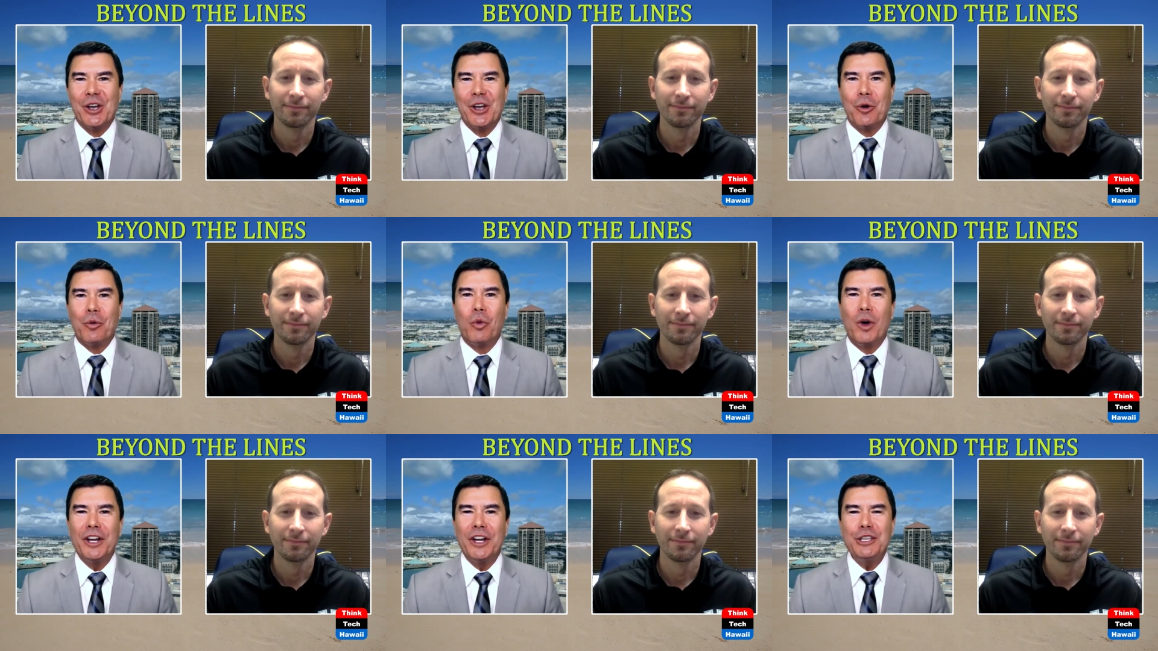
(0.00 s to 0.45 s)

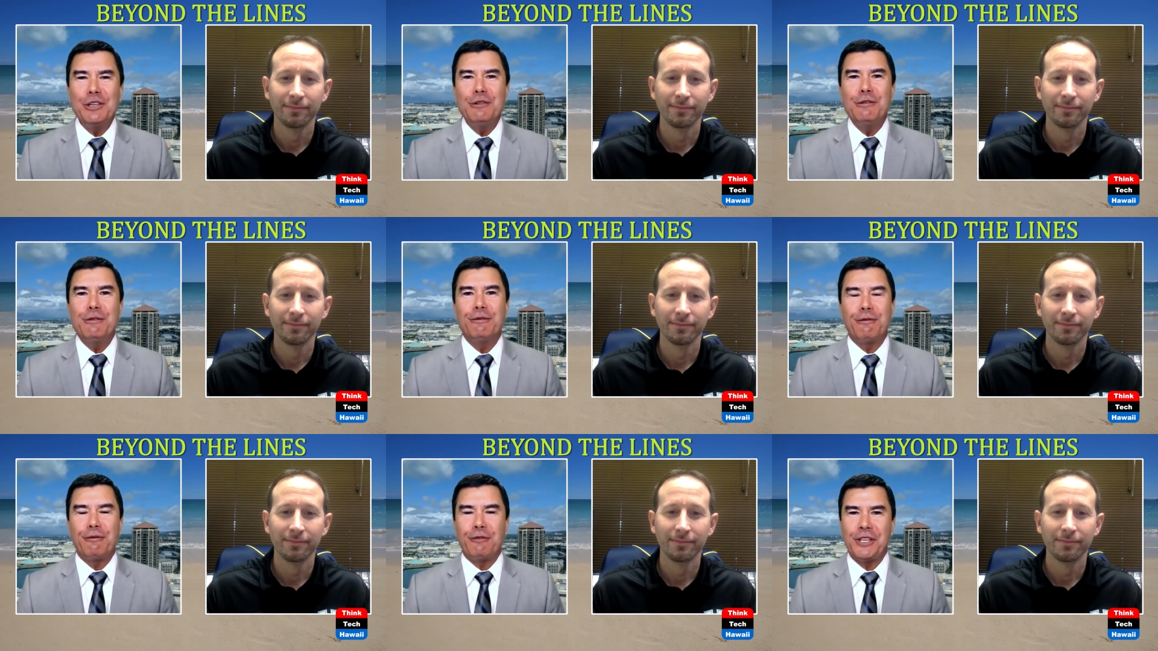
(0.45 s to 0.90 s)
Speaker 1: what do
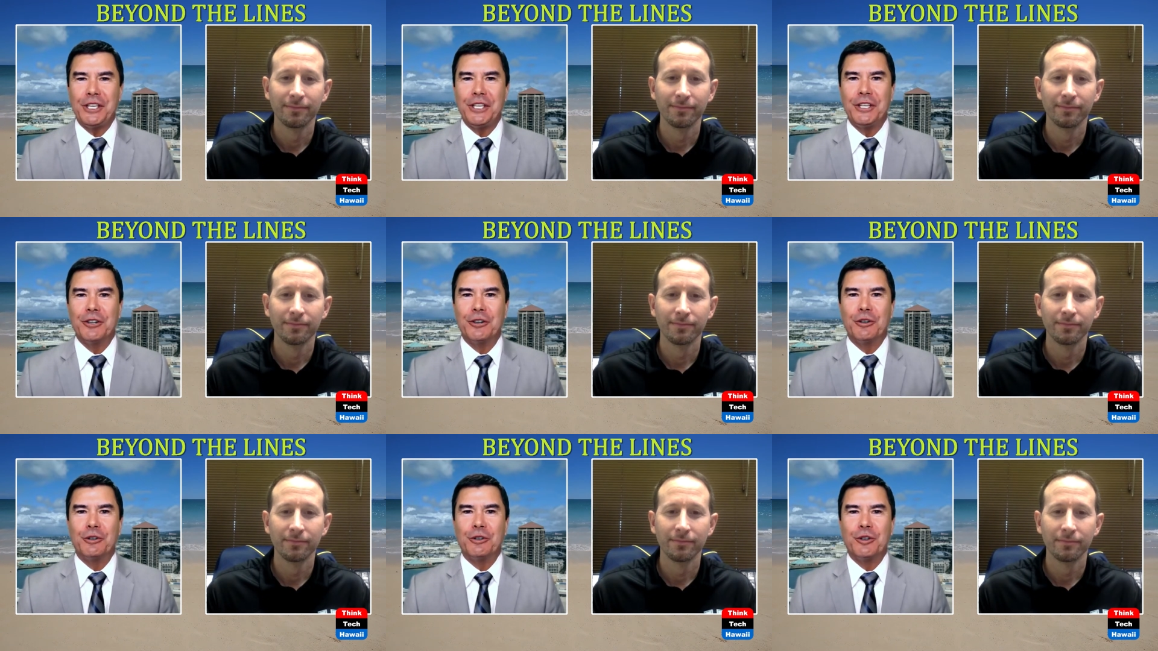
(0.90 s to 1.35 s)
you
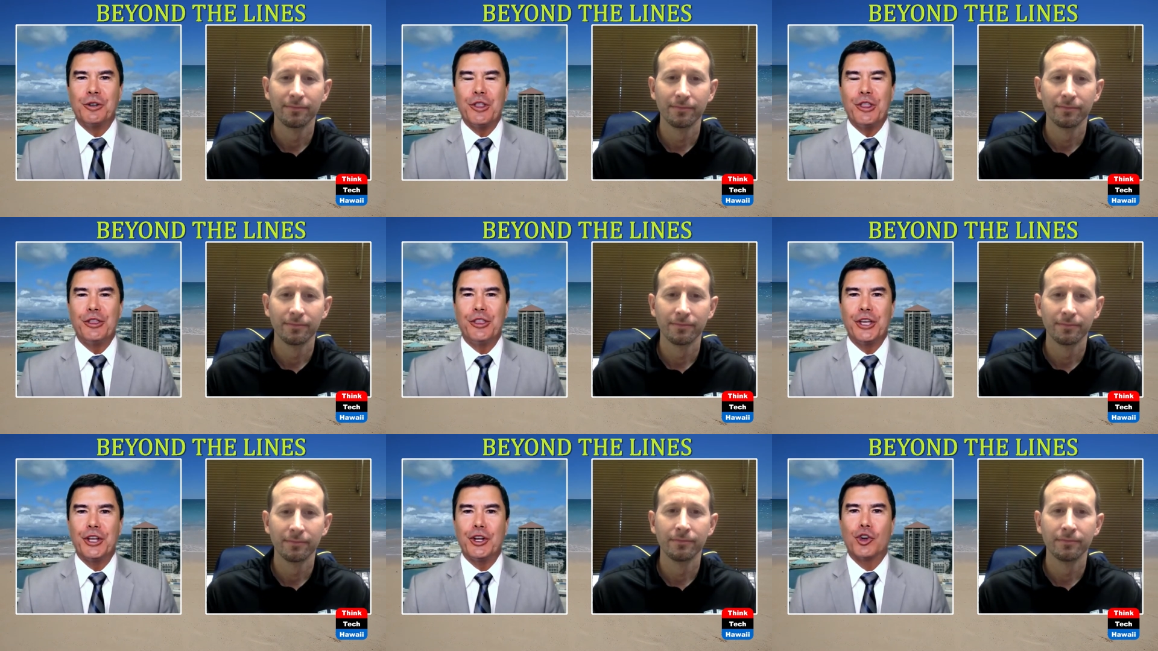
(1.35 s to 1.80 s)

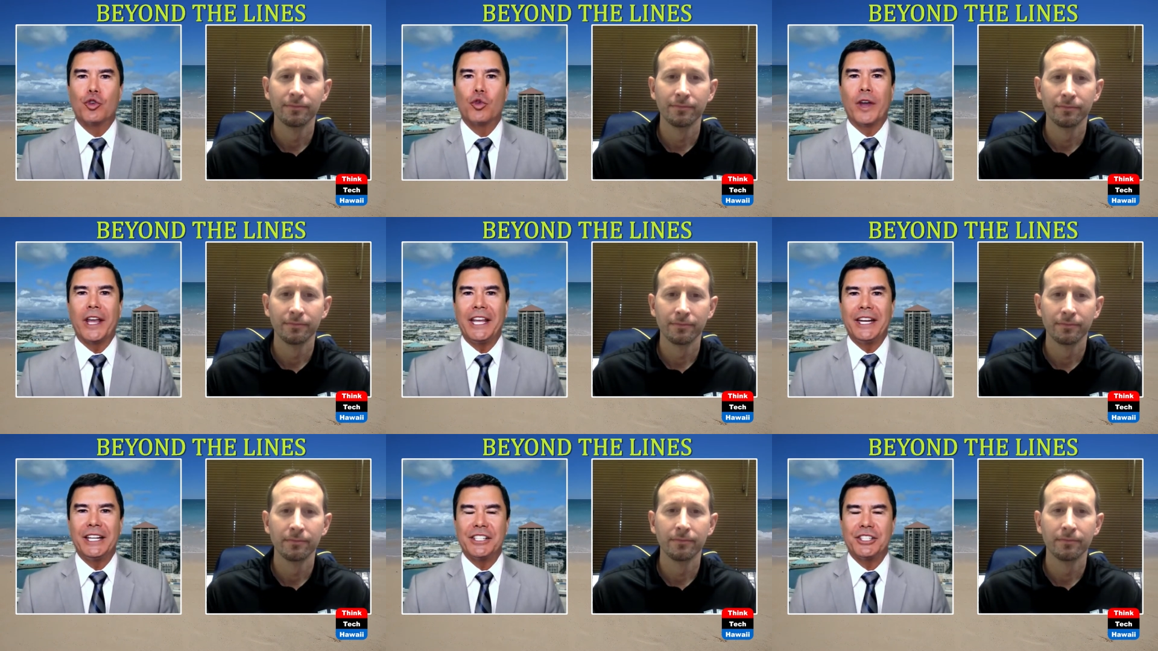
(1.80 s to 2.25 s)
feel the
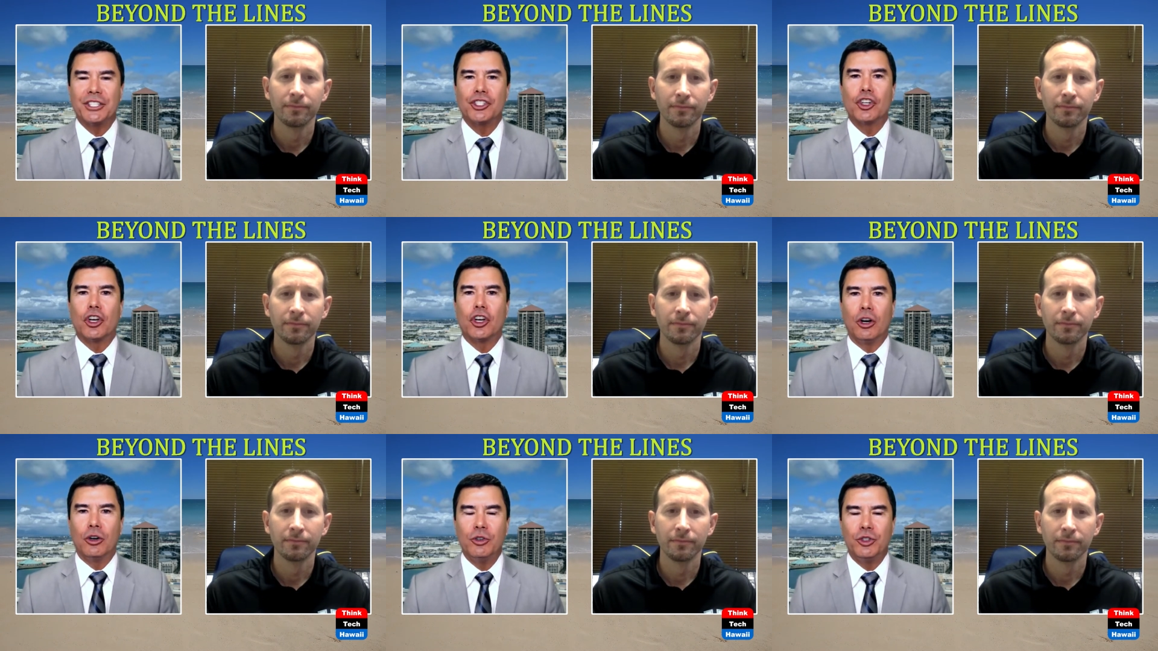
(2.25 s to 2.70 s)

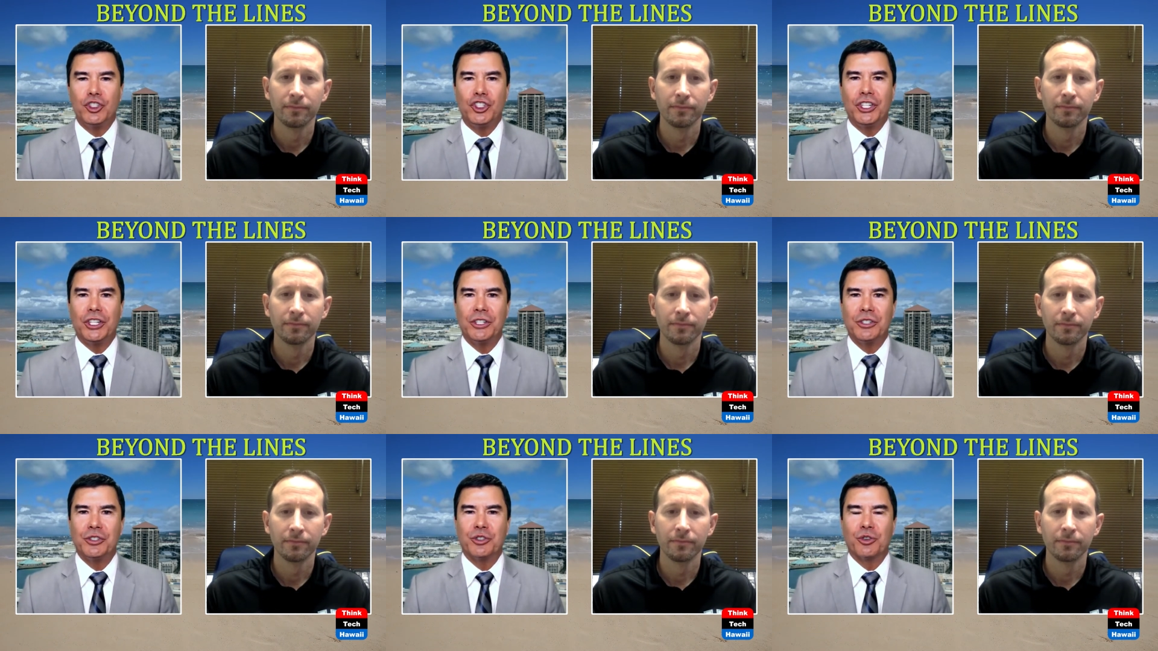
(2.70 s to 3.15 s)
greatest
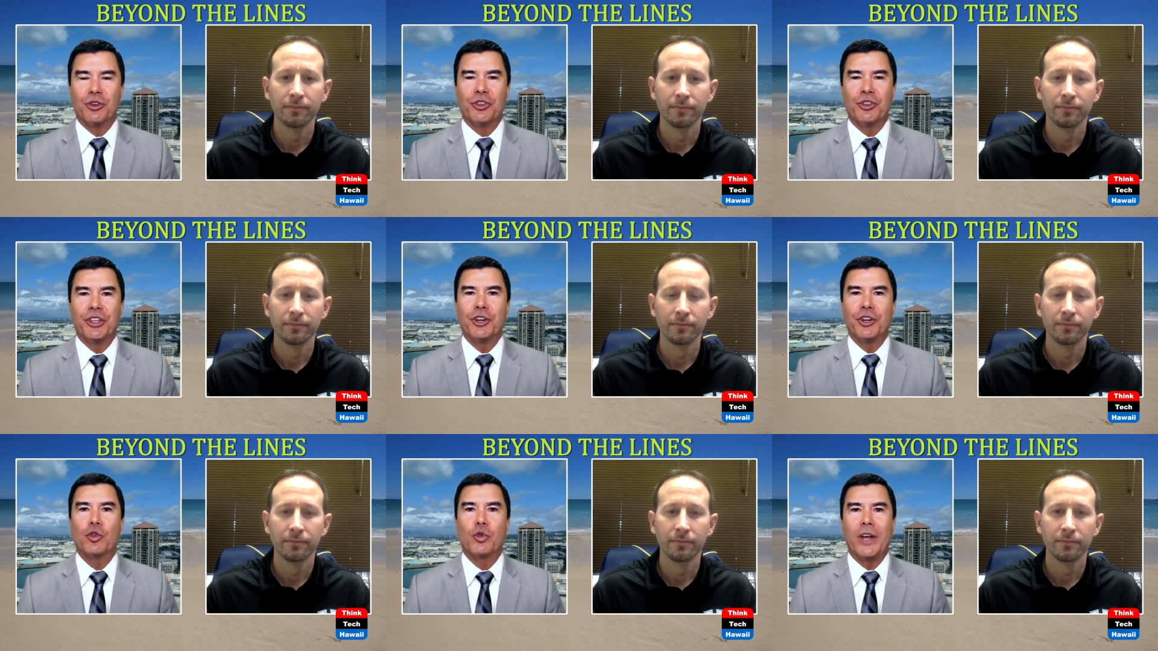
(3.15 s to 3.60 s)
coaches or
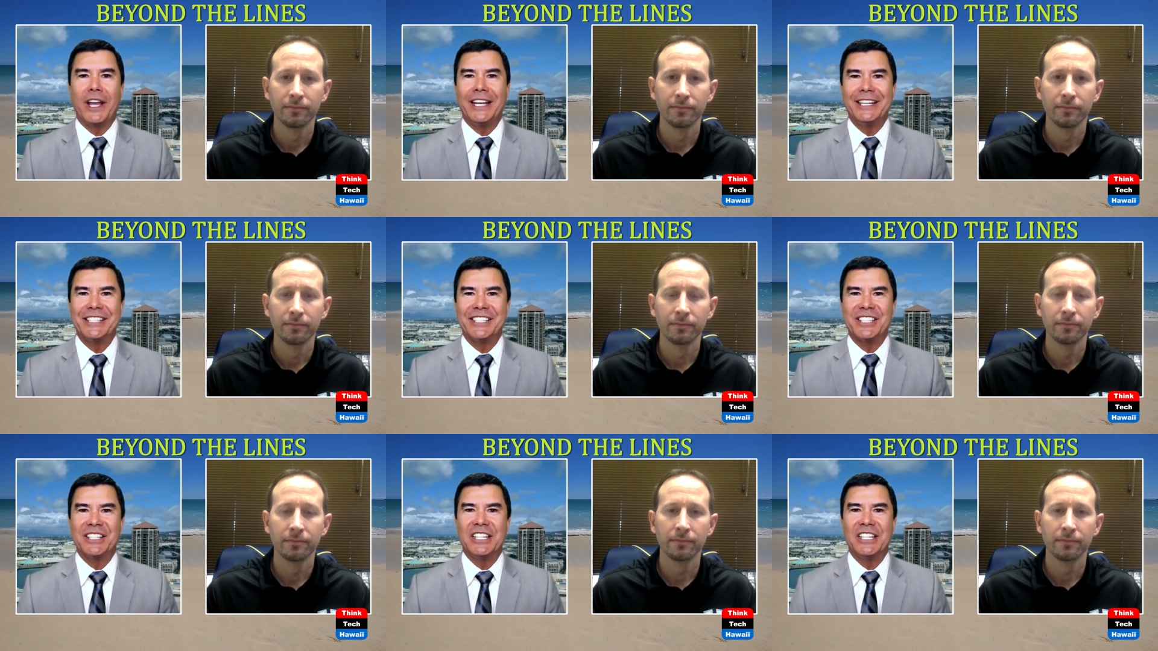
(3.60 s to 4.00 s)
the greatest